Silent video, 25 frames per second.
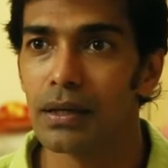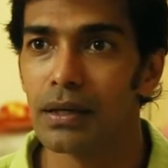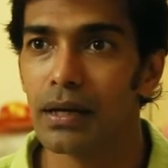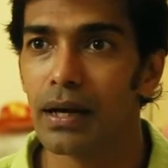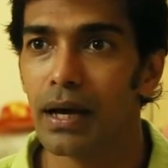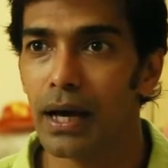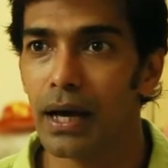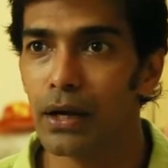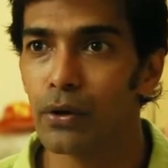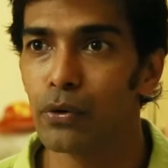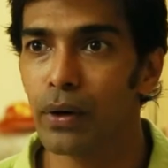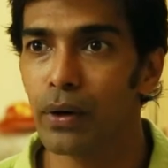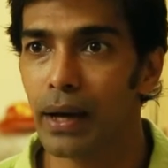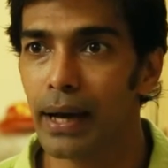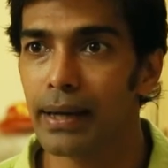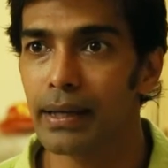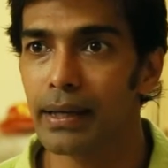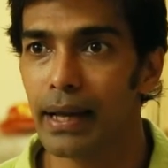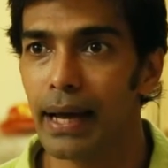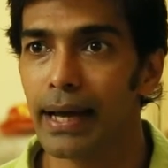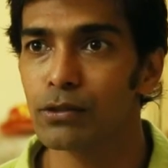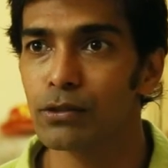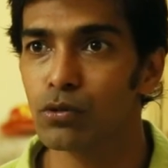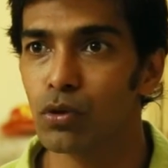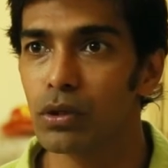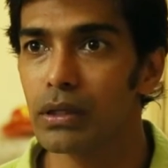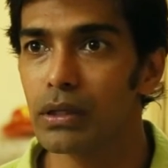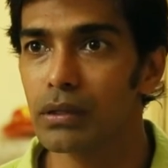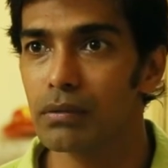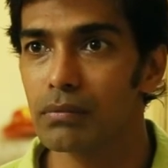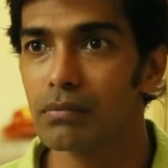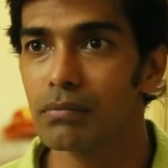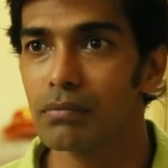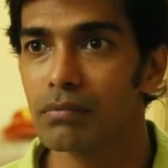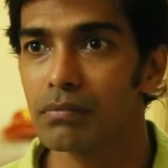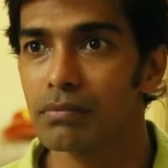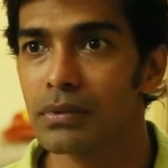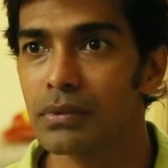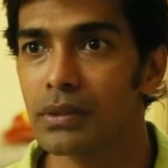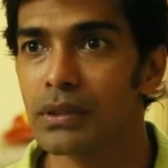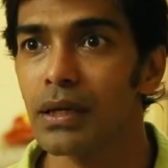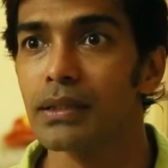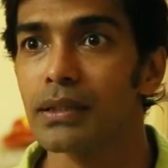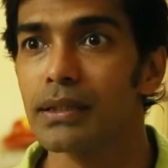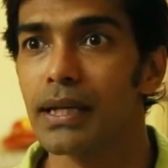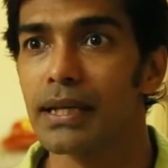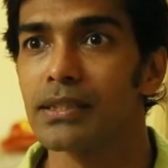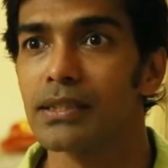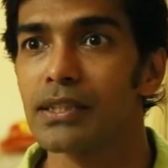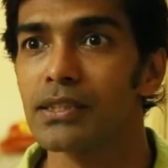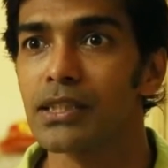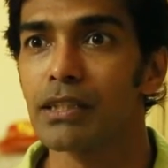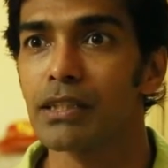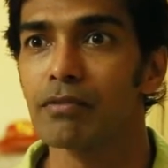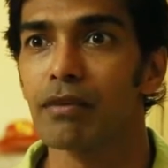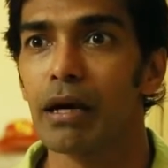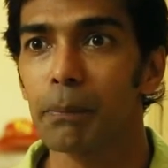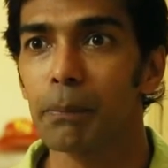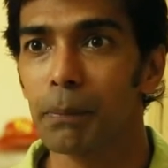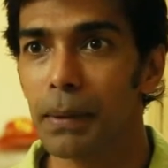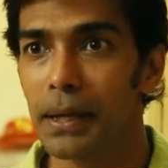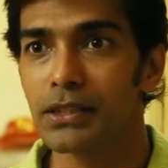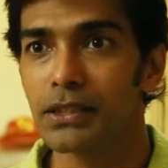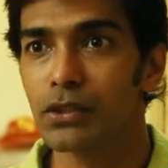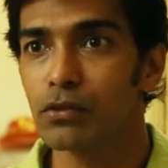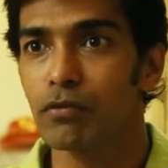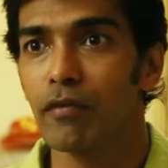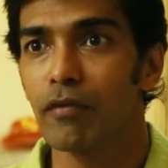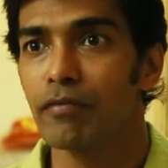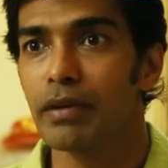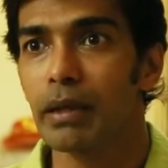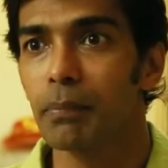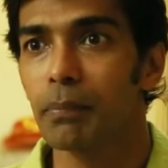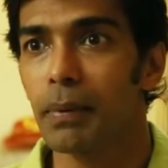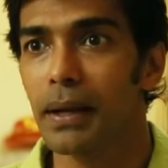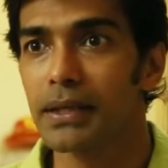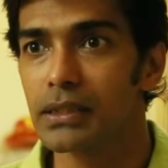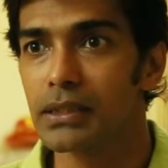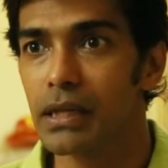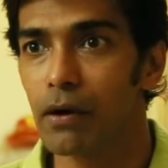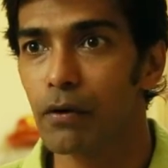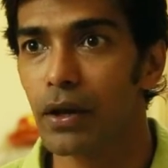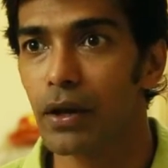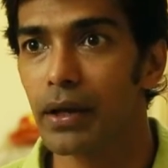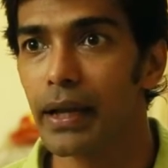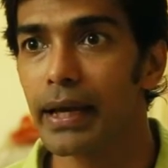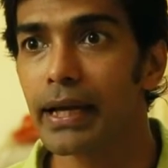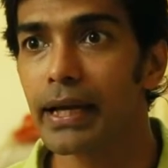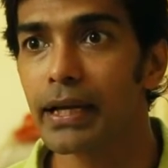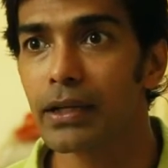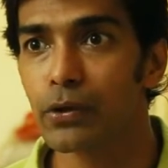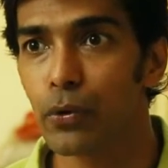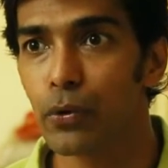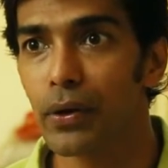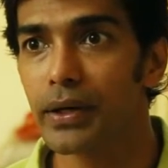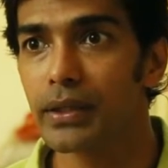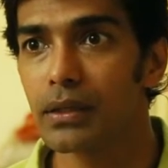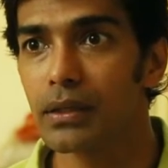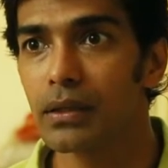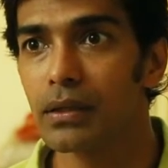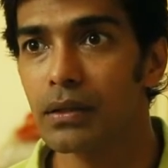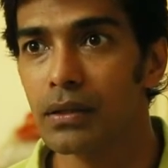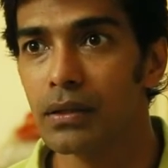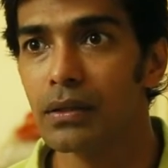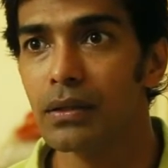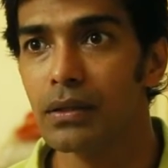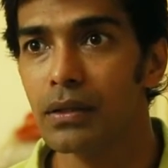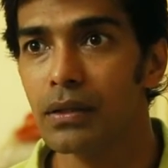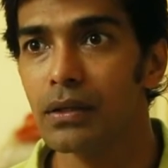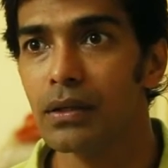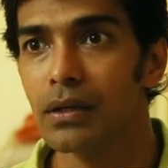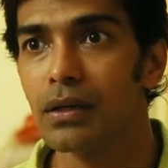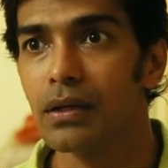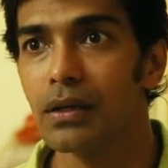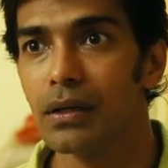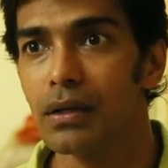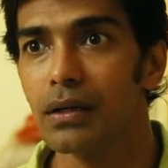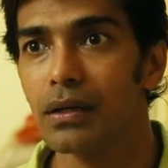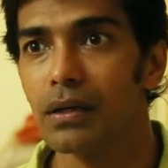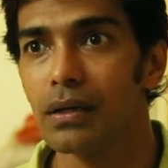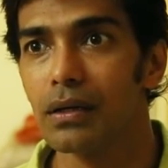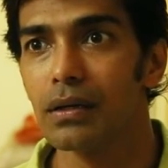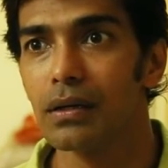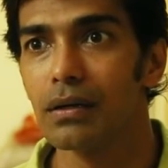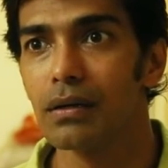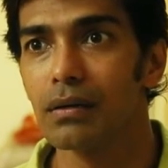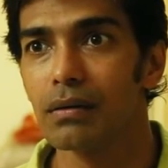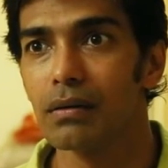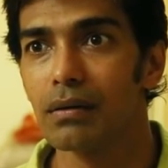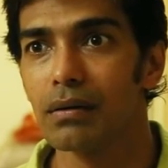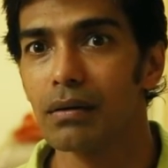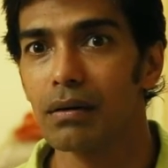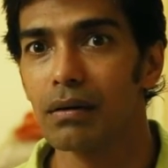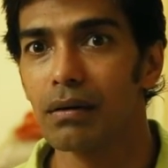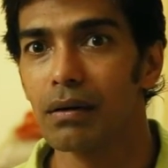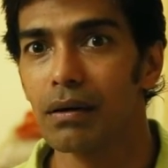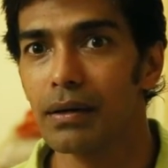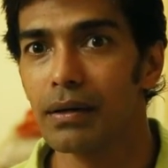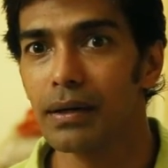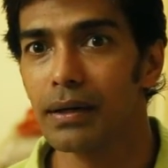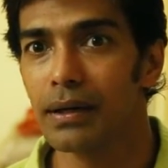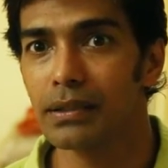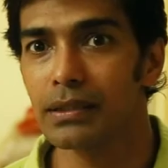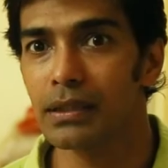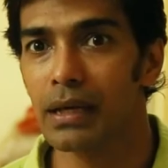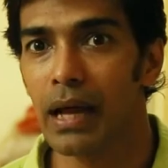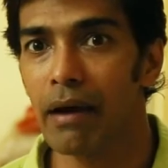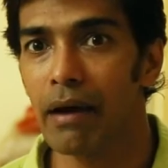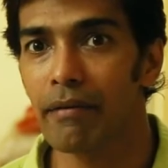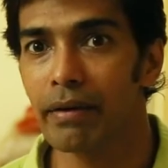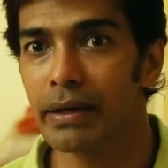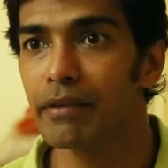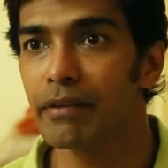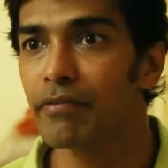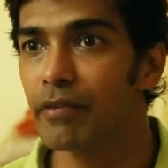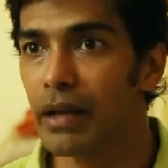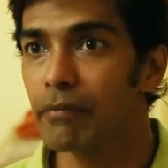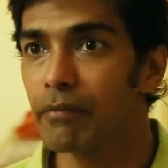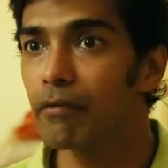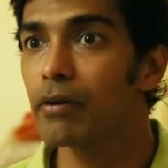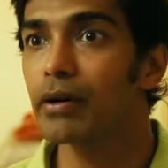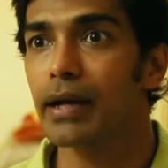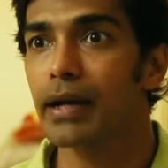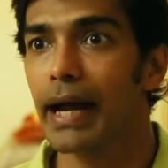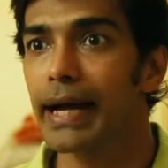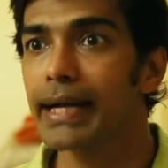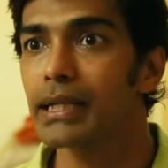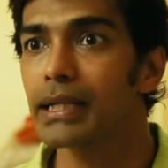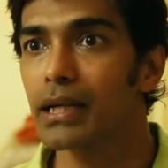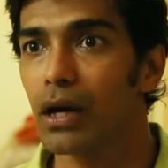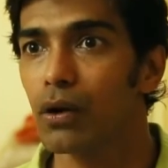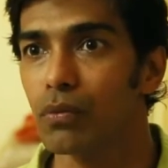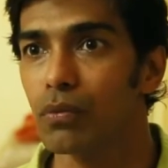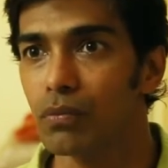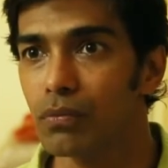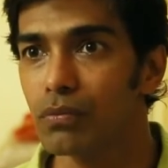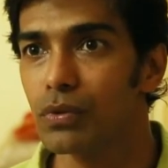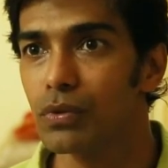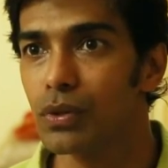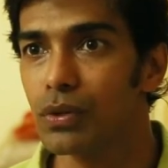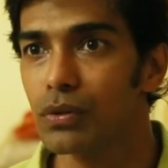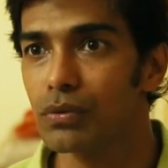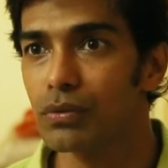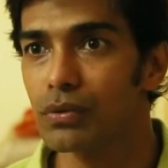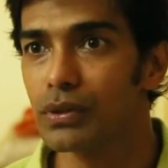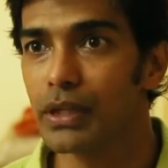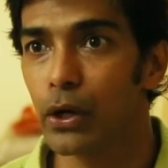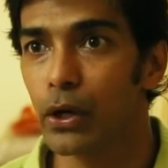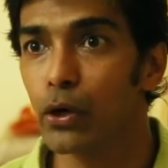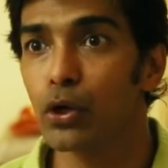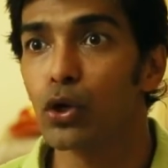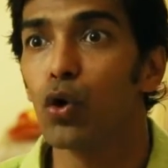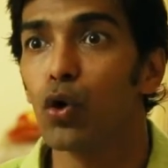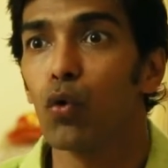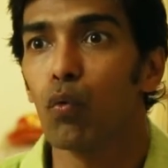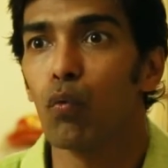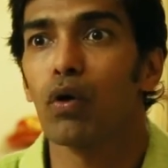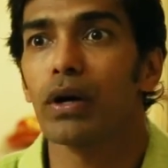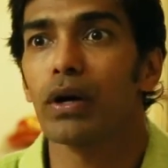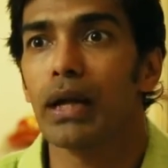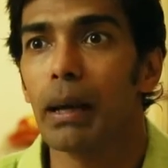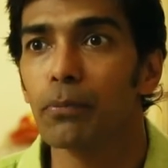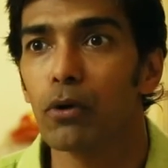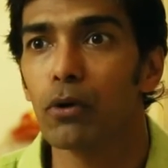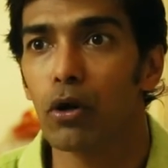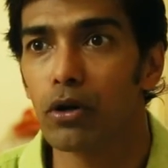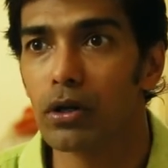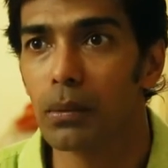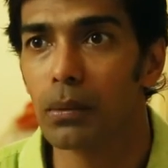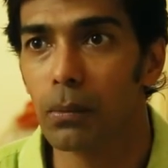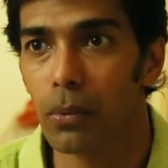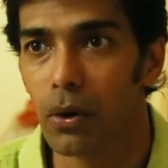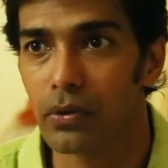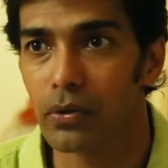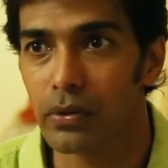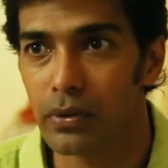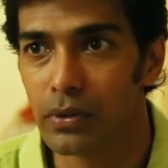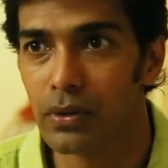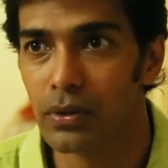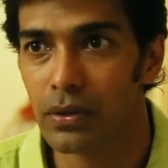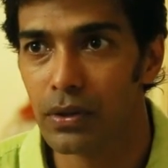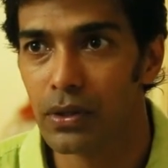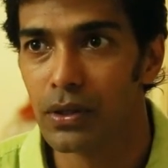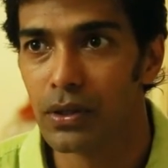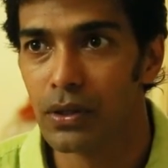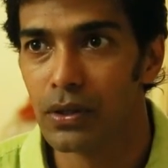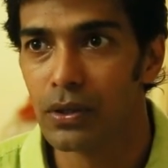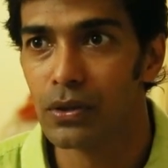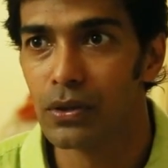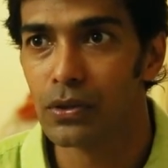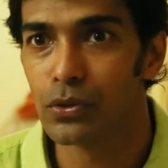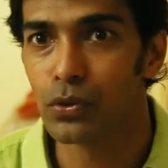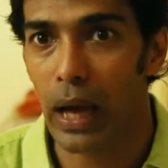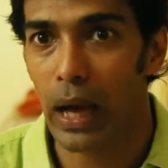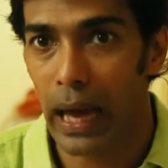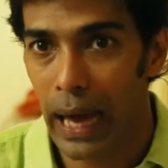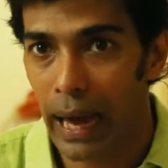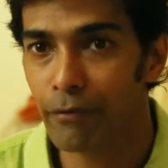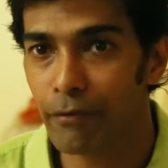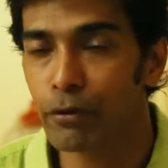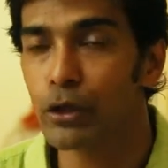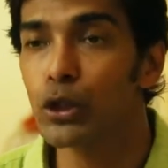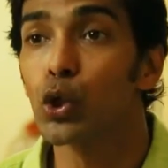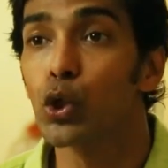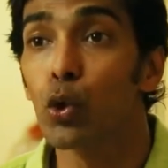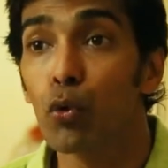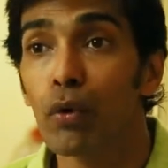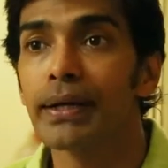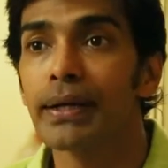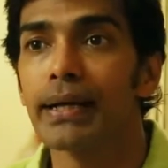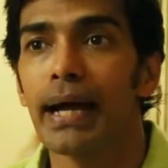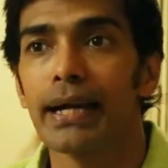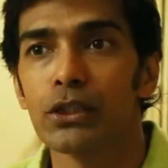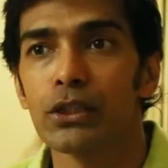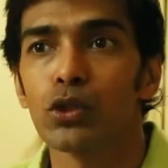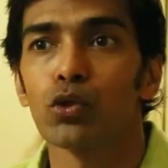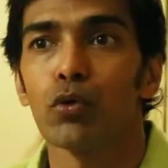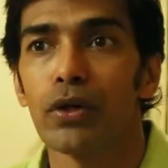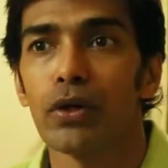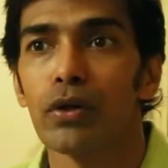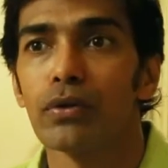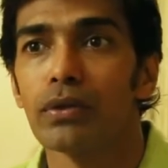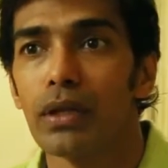and actually 30, 65 places or 50 places I would have linked together, it doesn't have any framework right now. They don't know what I'm talking about. So I have to do it and show it to